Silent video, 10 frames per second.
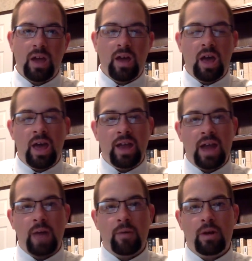and
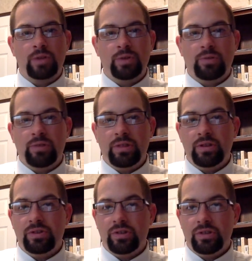I would also agree there are
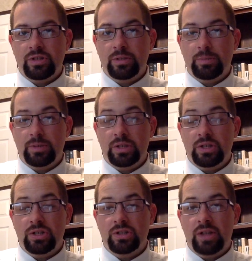certain
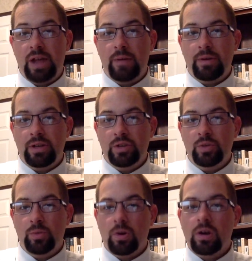dispositions that I would need to
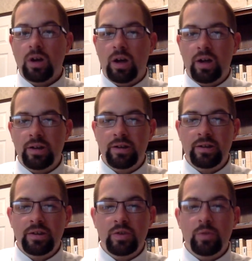work on
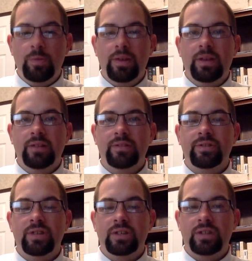to be
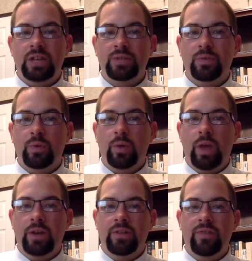successful
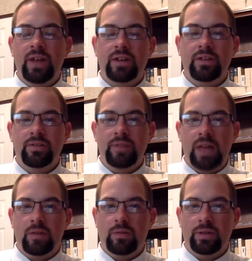and effective
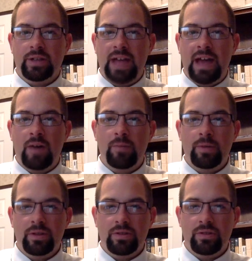not only now but
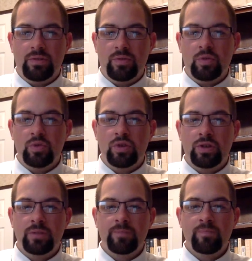into the future.